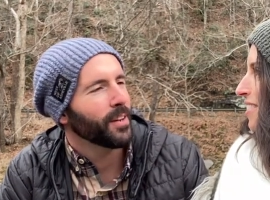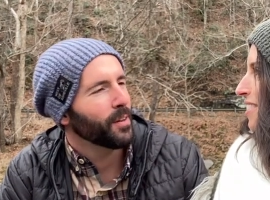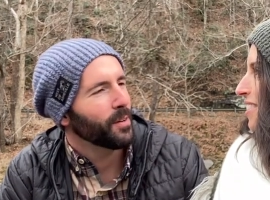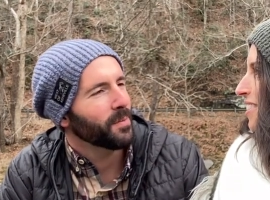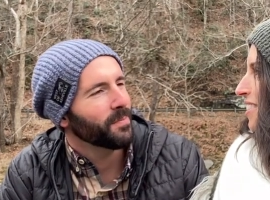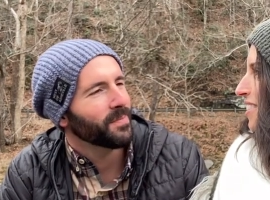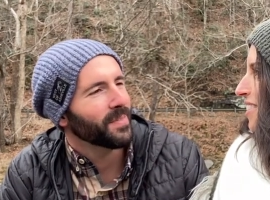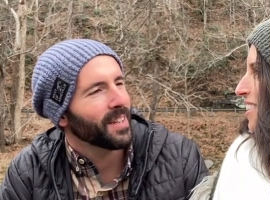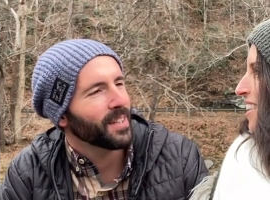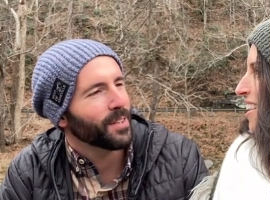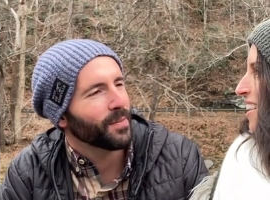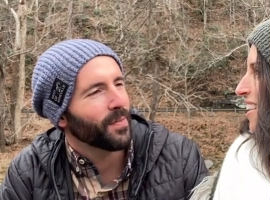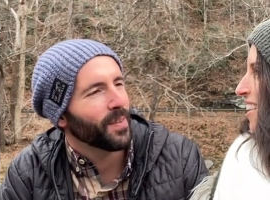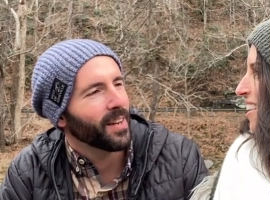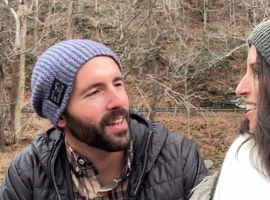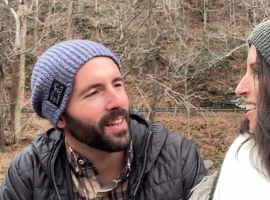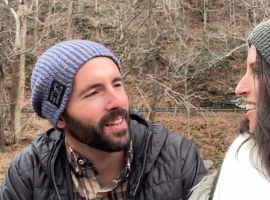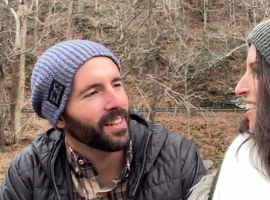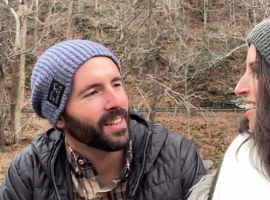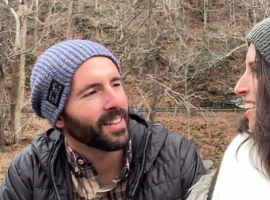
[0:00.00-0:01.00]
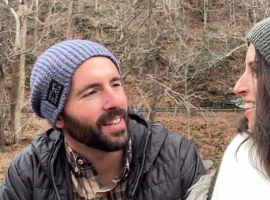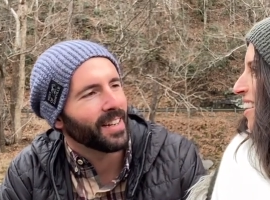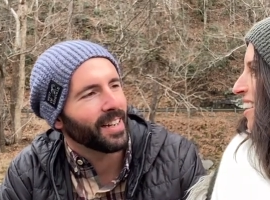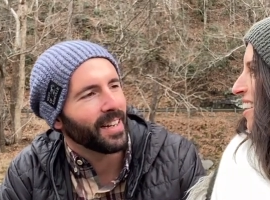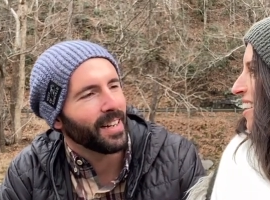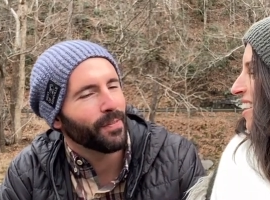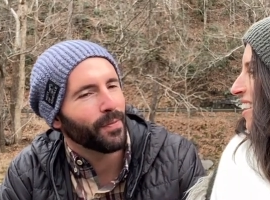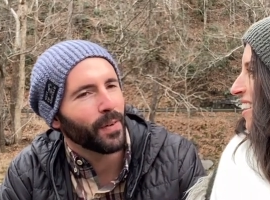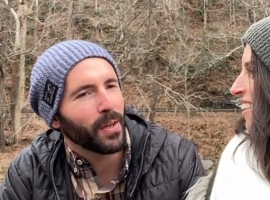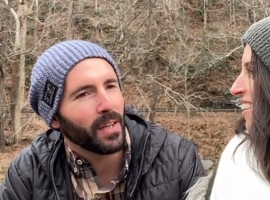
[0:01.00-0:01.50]
That's funny.
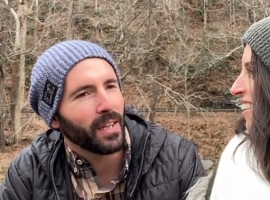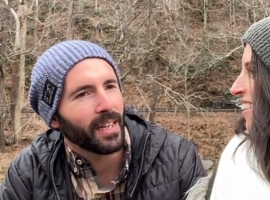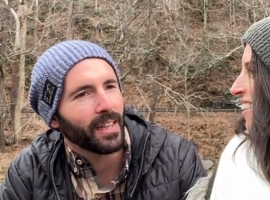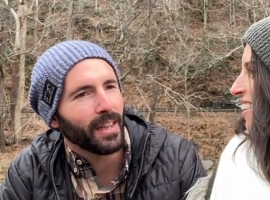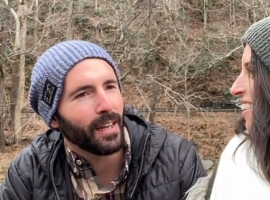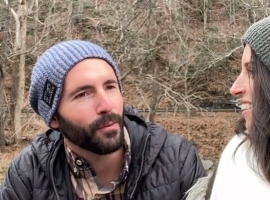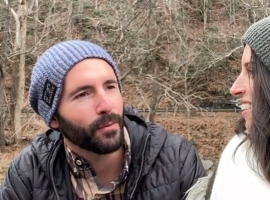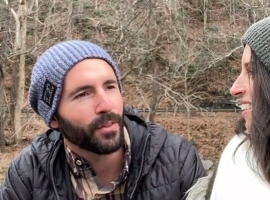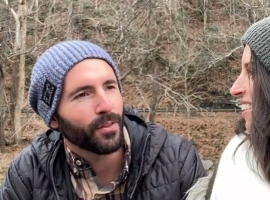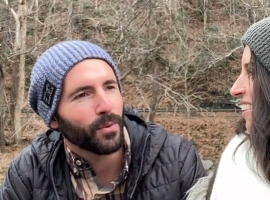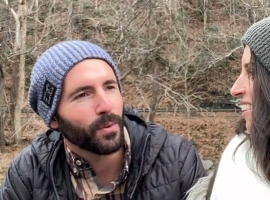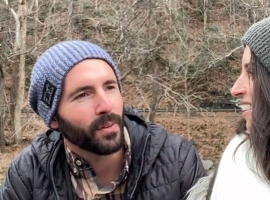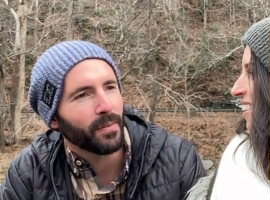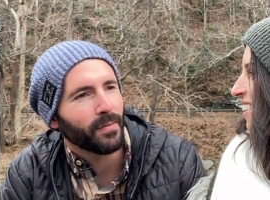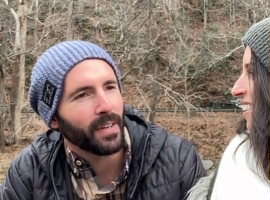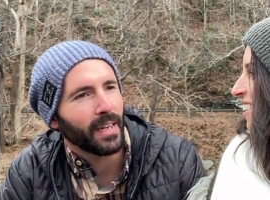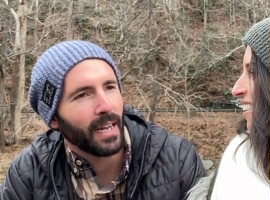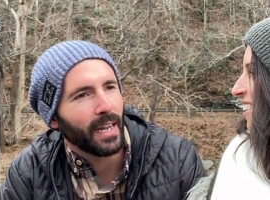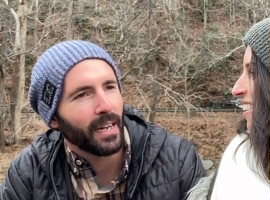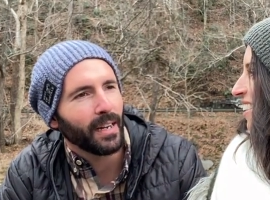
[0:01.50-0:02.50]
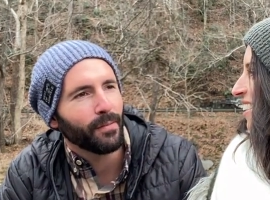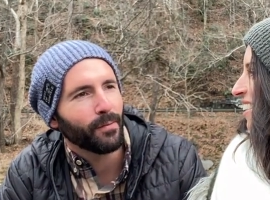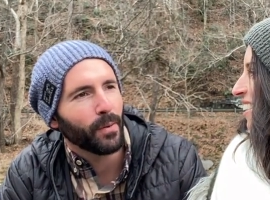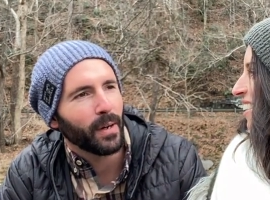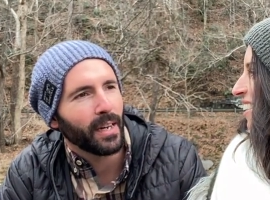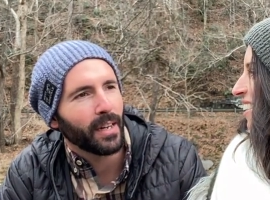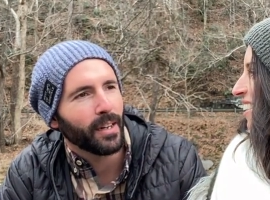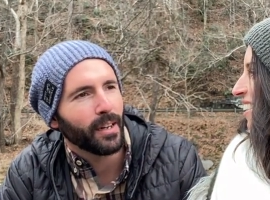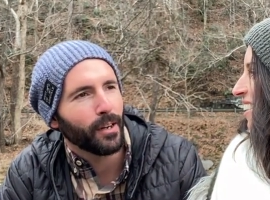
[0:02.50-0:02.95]
I felt like that was sort of a negative way to go,